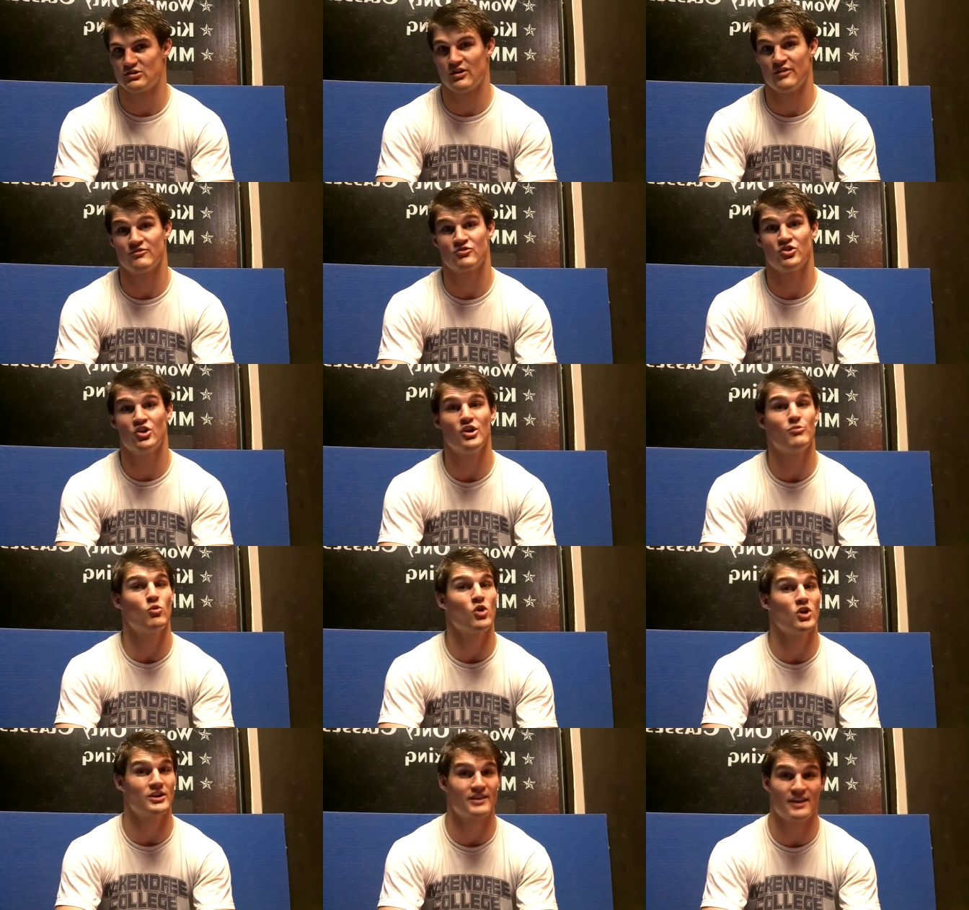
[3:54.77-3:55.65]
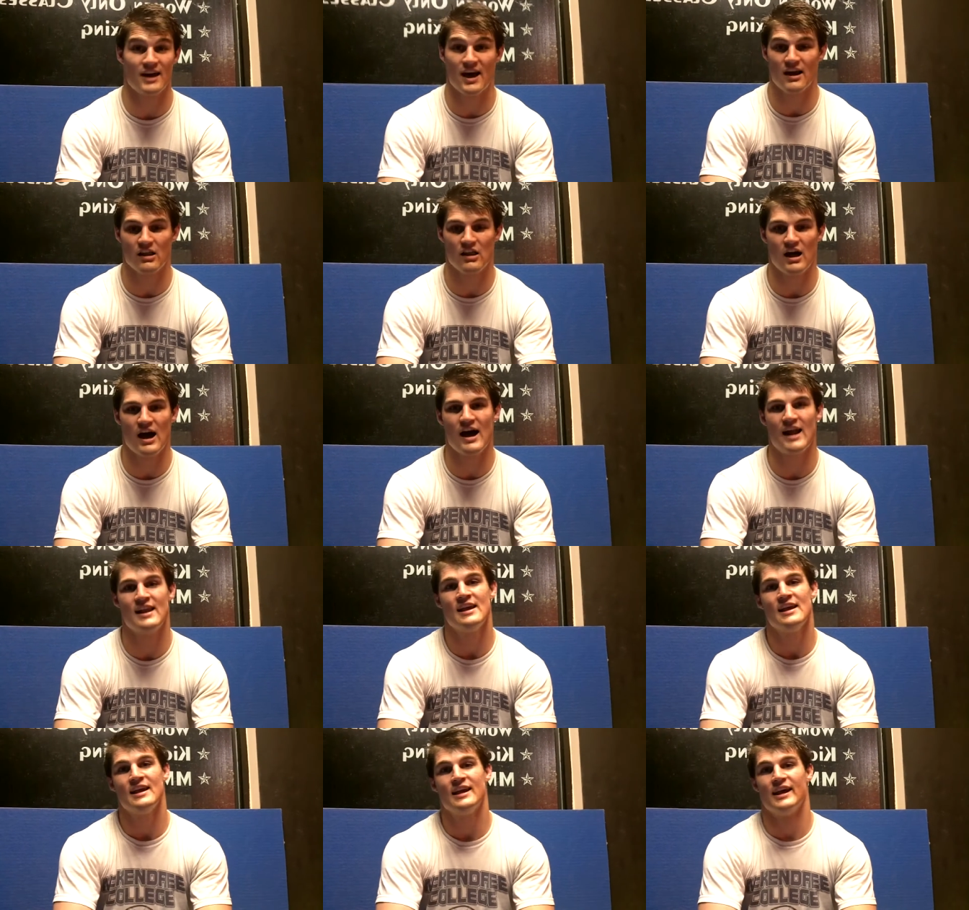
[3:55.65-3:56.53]
So I've really worked that a
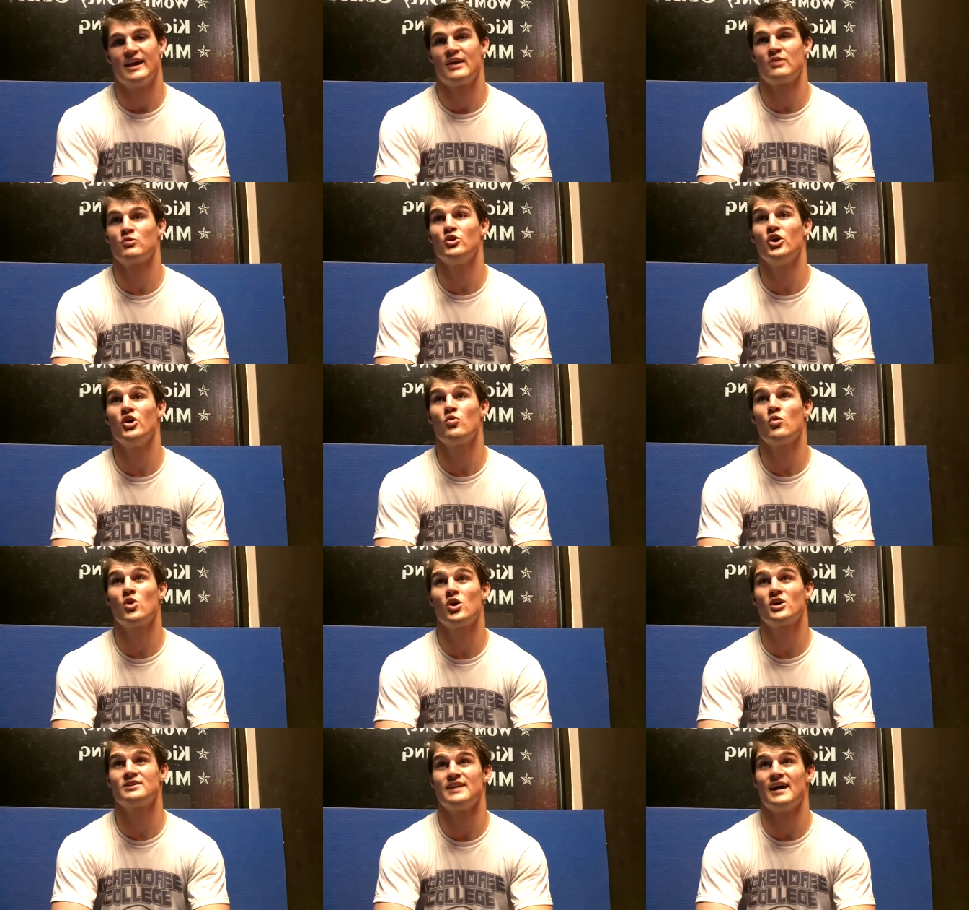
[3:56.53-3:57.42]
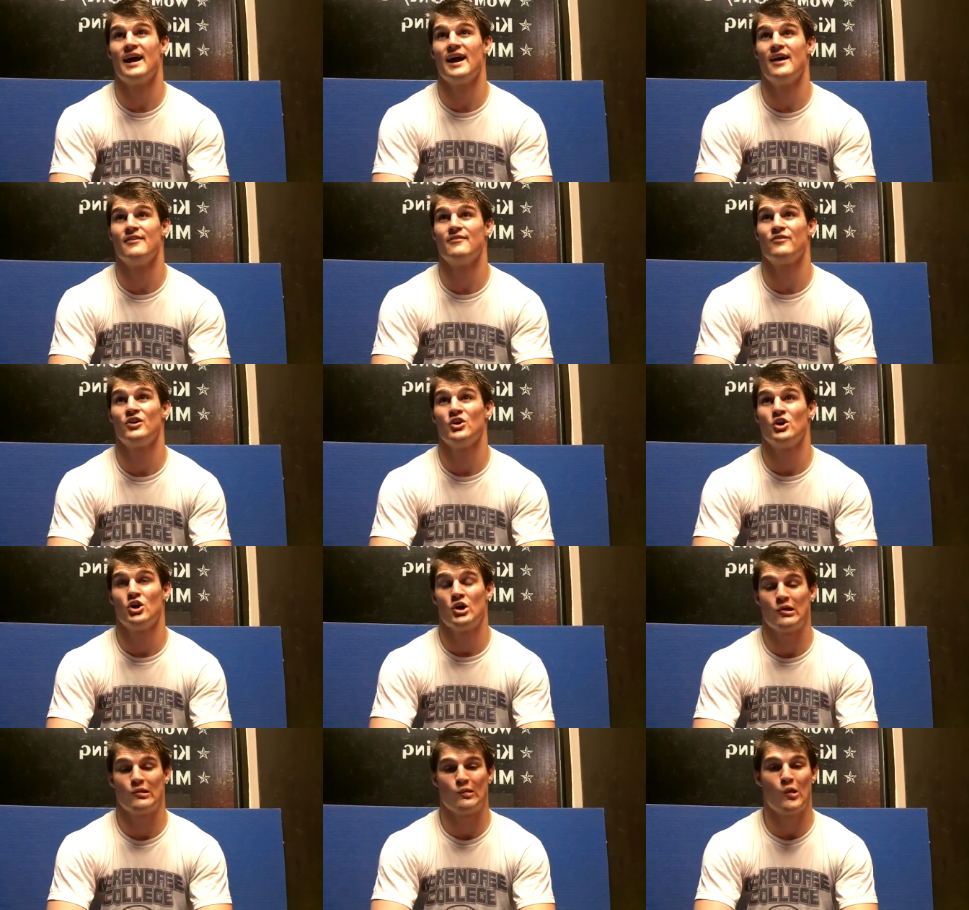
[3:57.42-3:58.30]
lot, and I really work to have
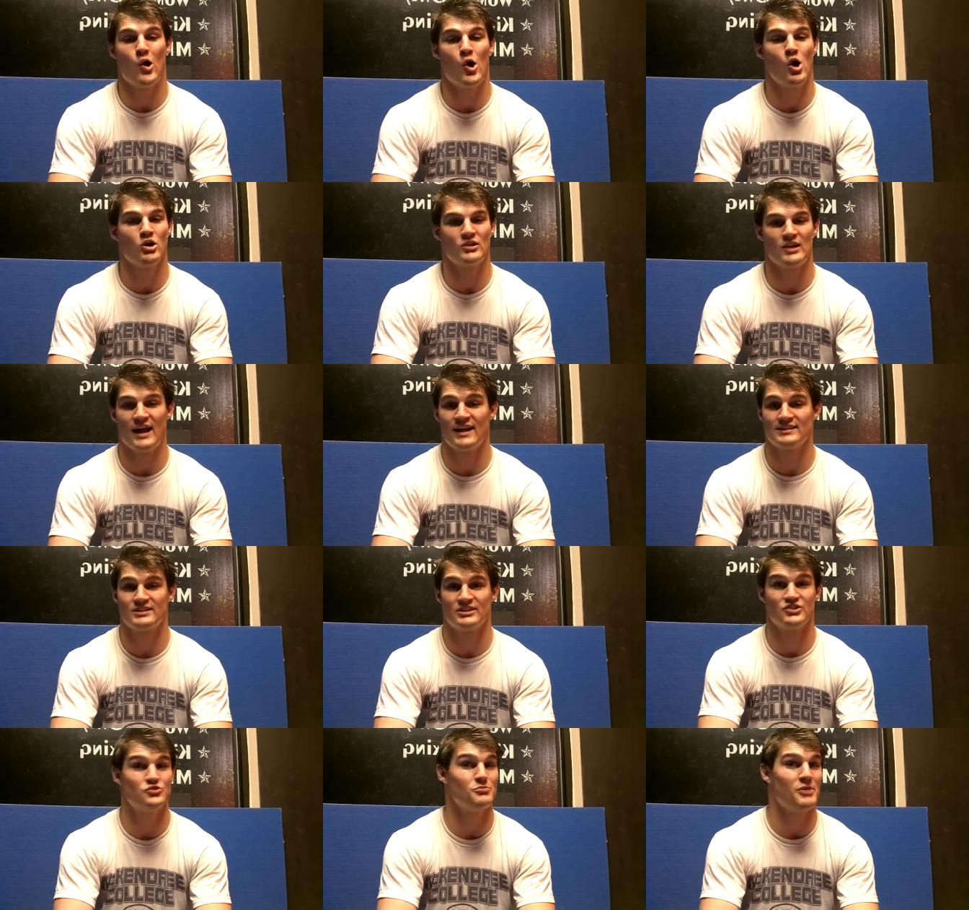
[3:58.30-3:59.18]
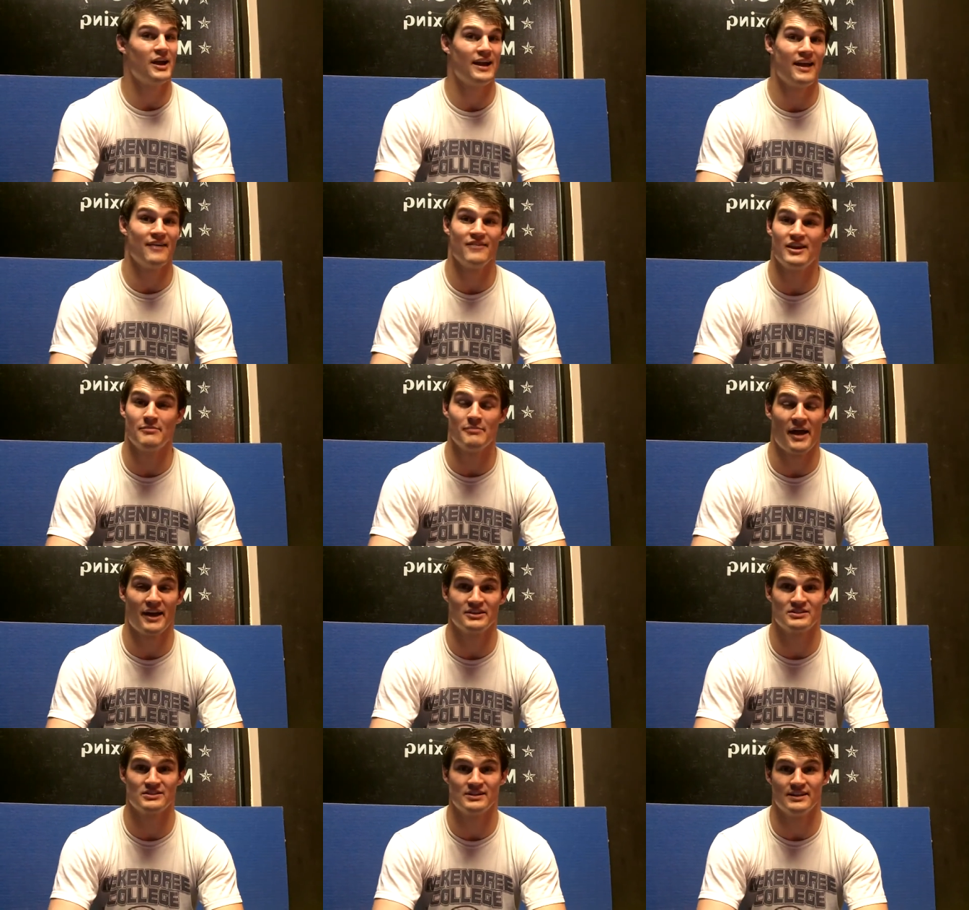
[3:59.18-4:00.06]
long last because you might have eight
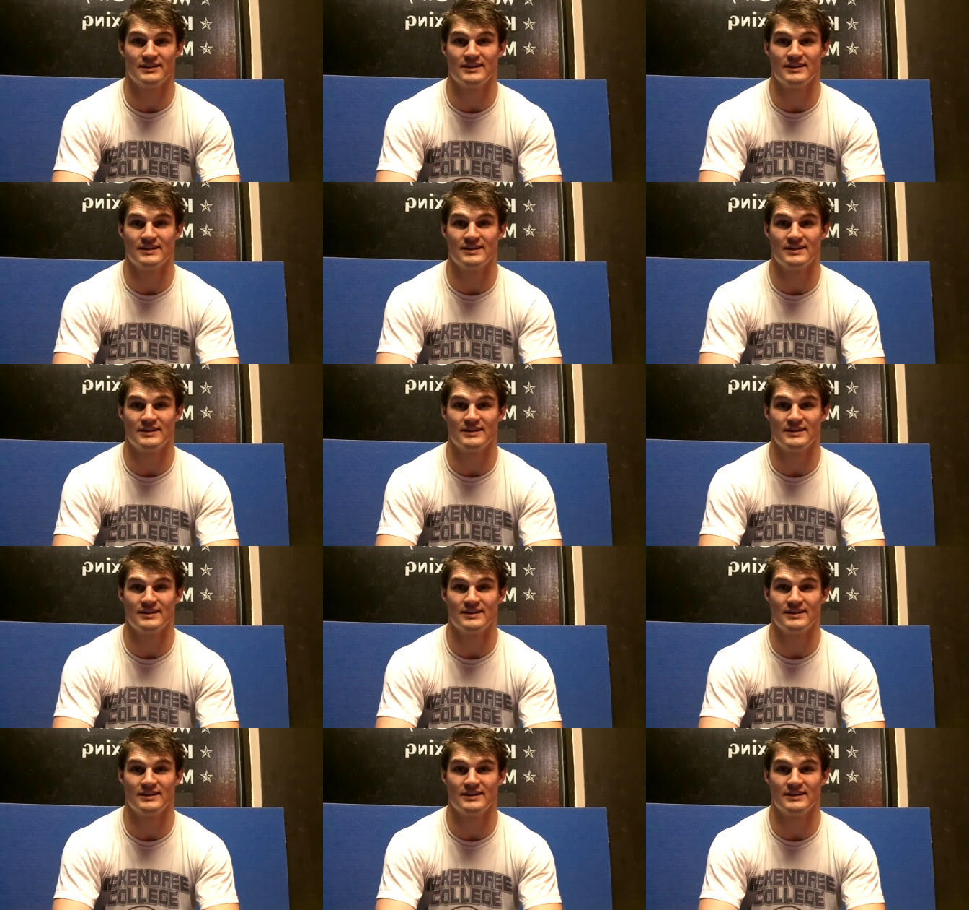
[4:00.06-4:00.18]
matches in